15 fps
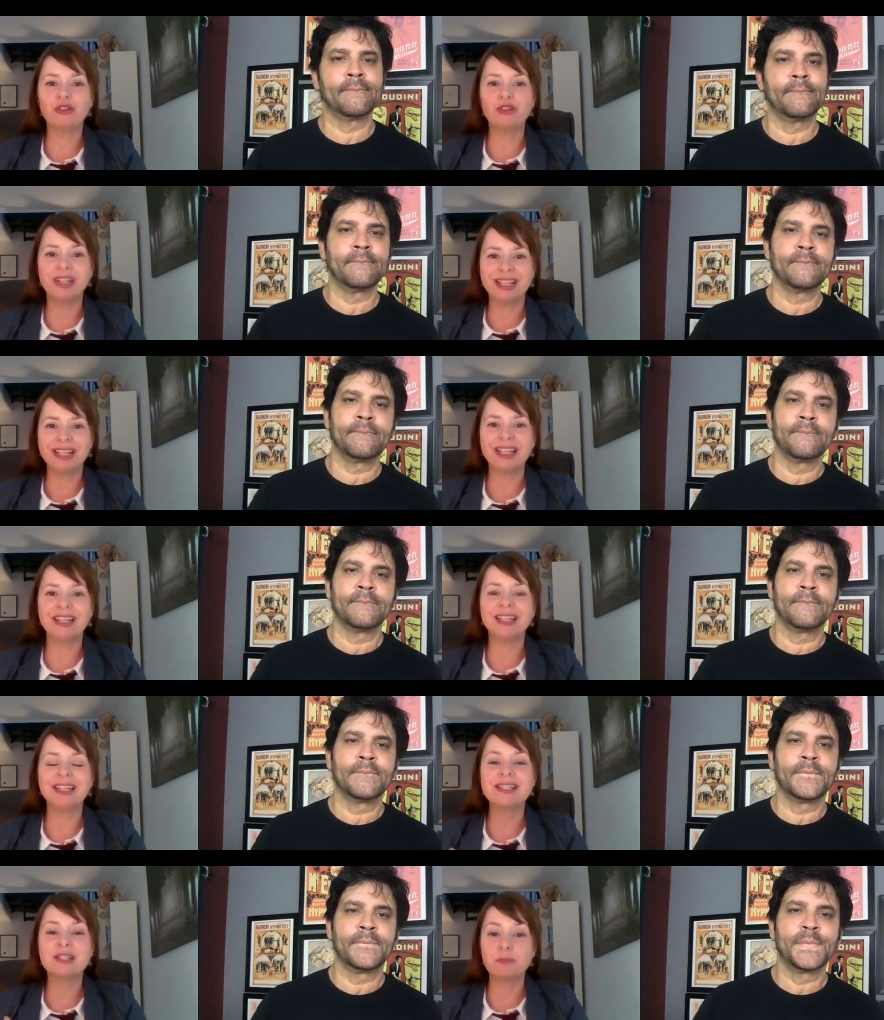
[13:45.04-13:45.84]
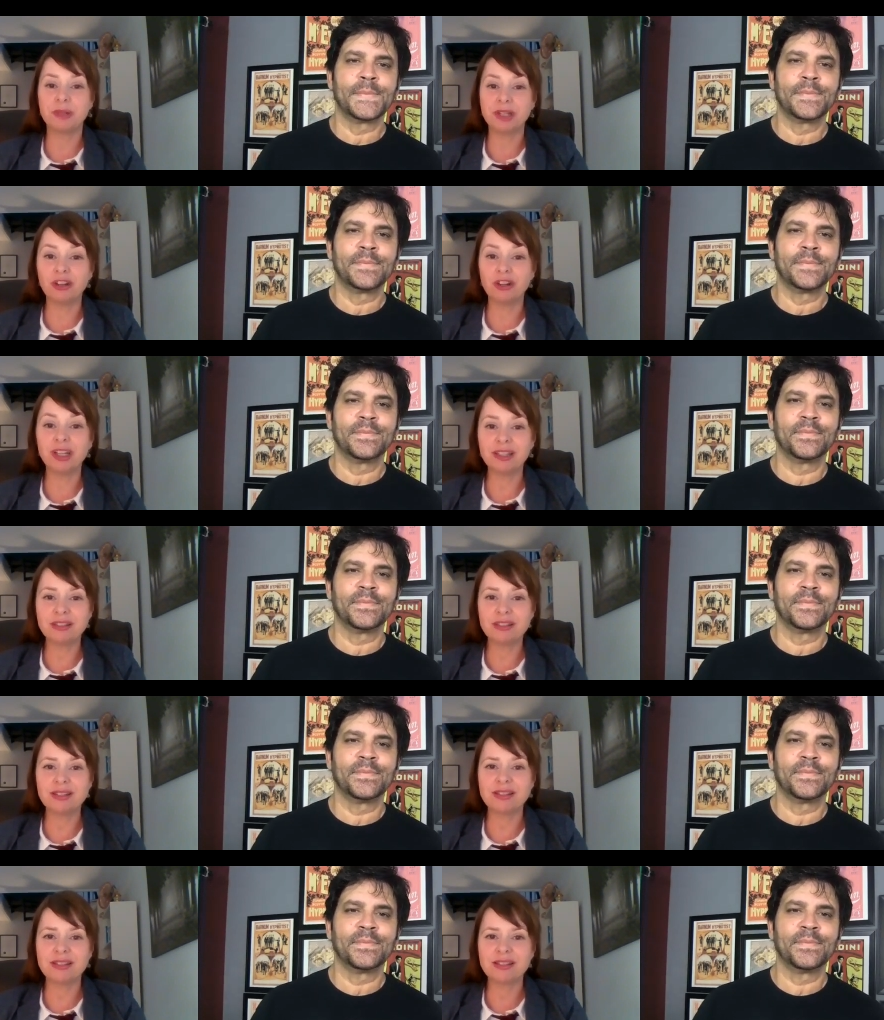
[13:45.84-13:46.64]
Speaker 1: creating an
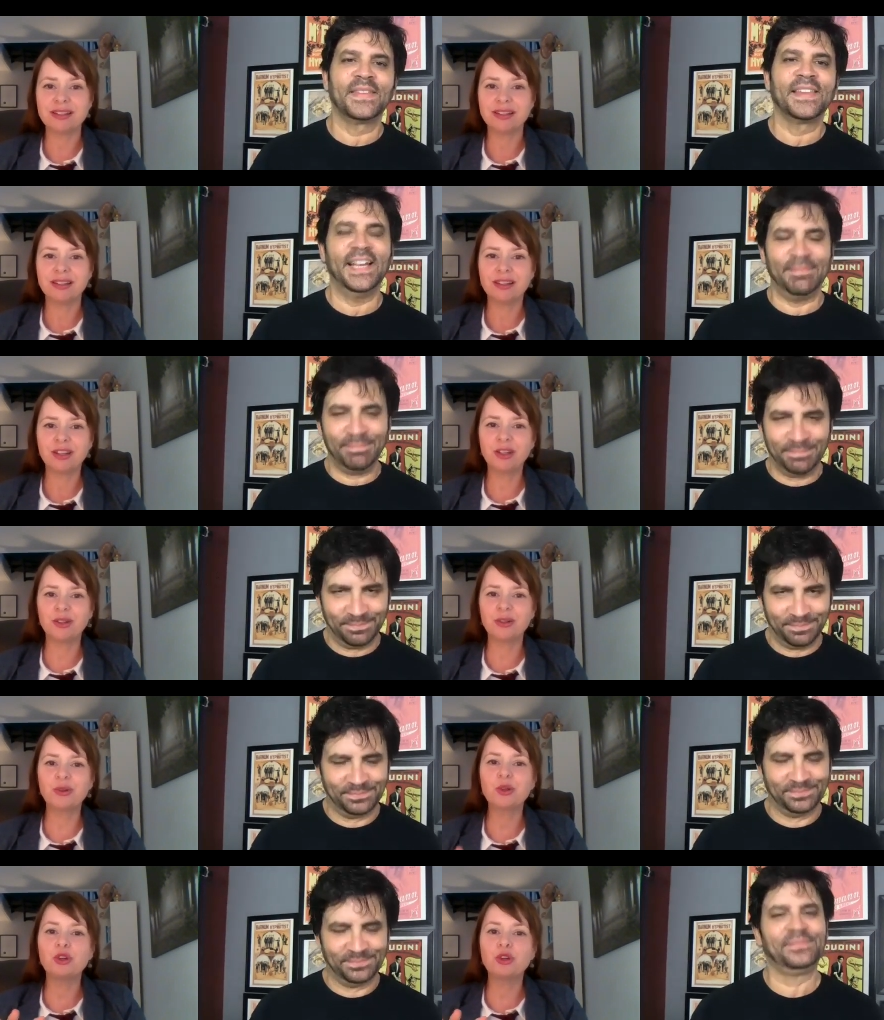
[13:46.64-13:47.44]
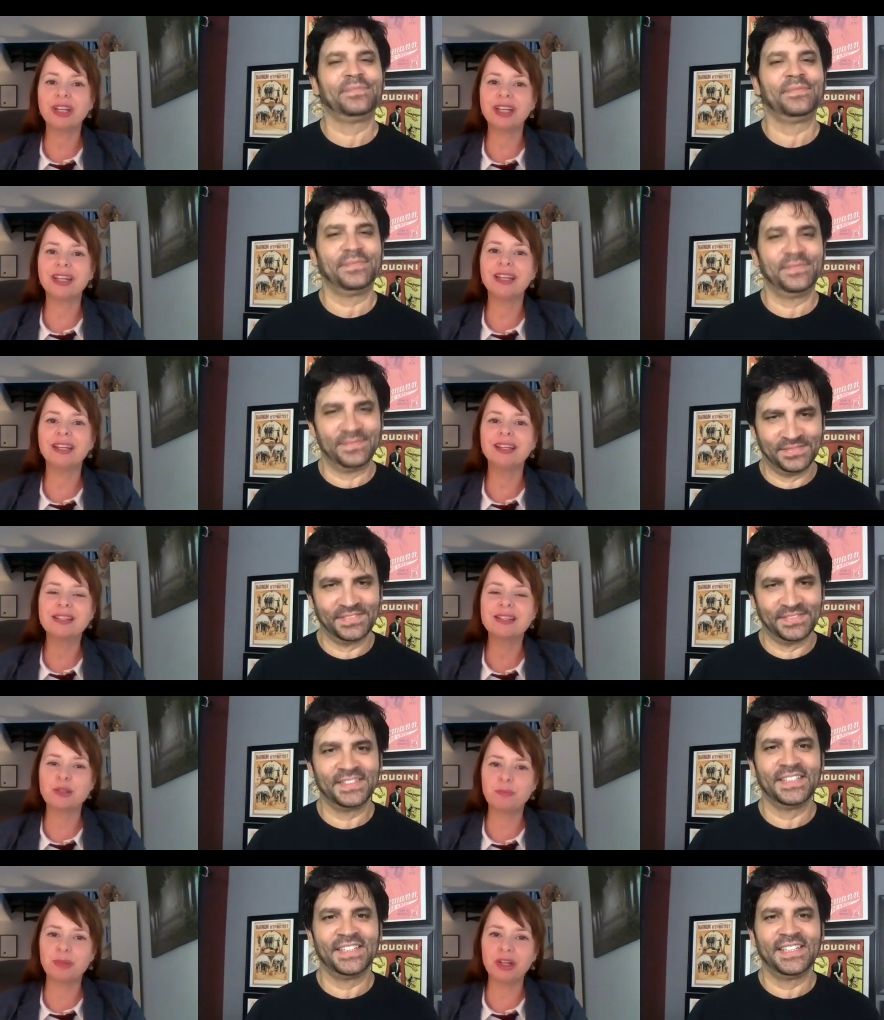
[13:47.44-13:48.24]
experience yep. creating an
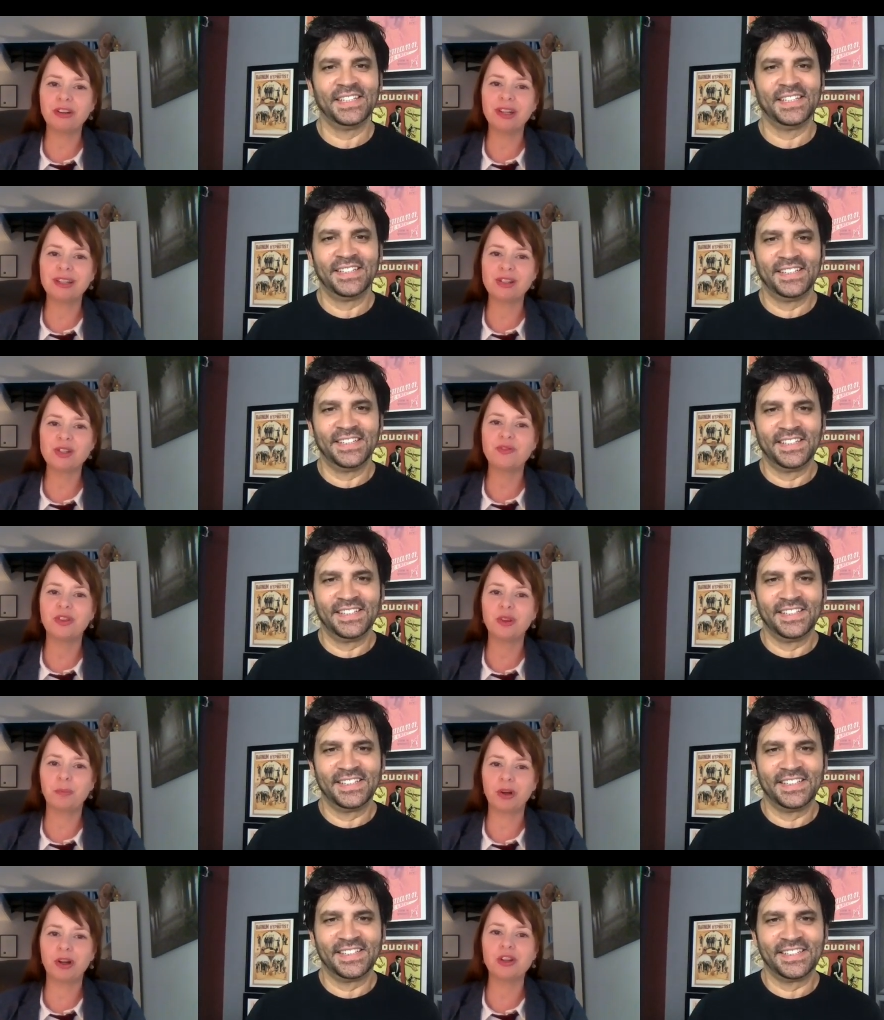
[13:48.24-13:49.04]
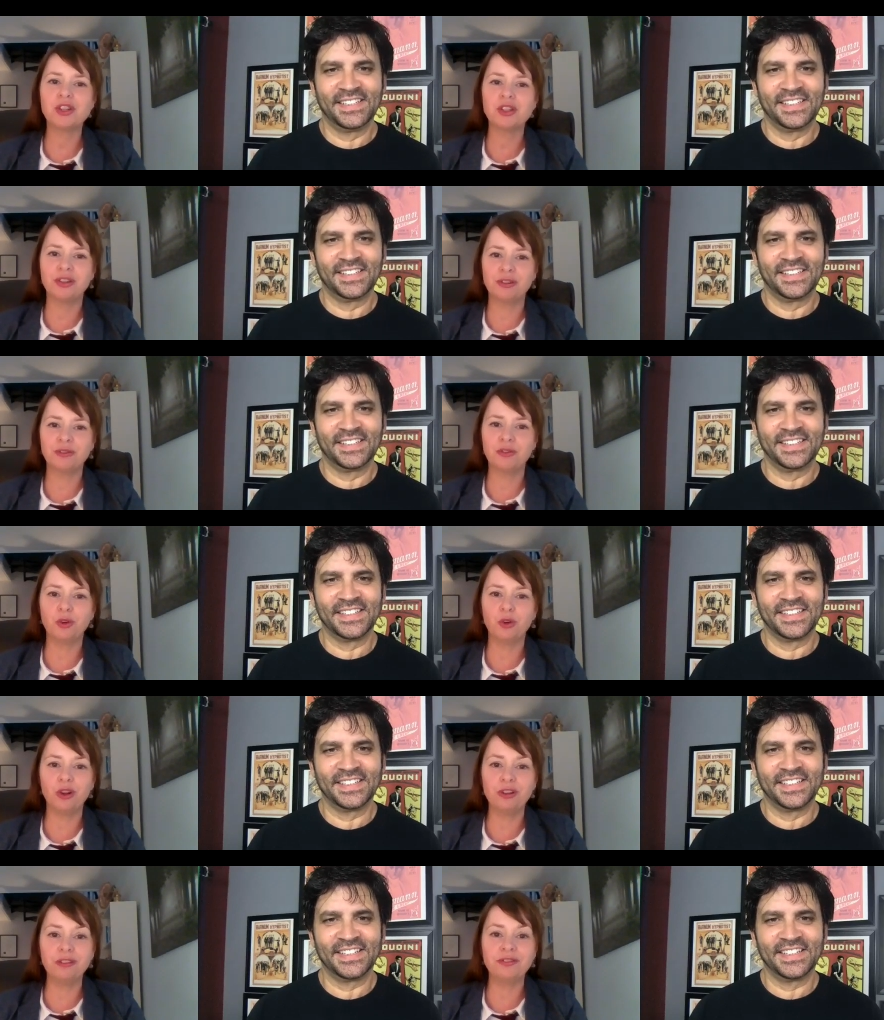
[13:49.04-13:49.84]
experience for the person
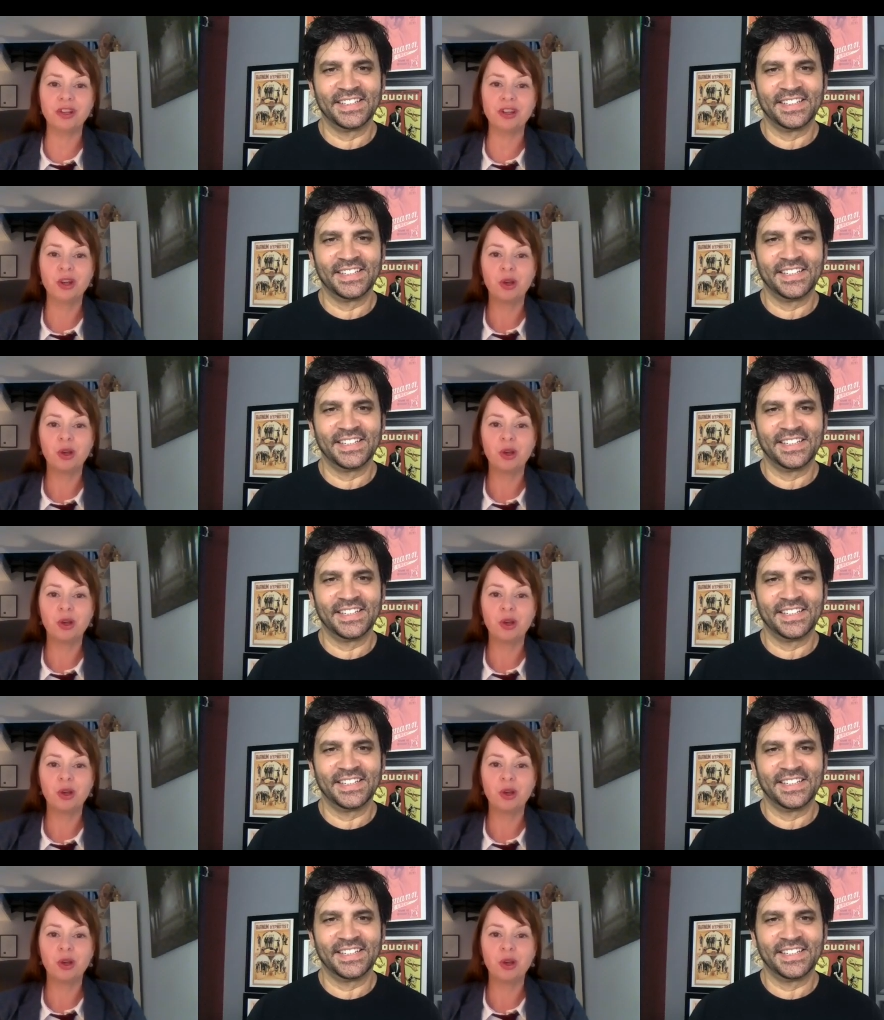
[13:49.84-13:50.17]
involved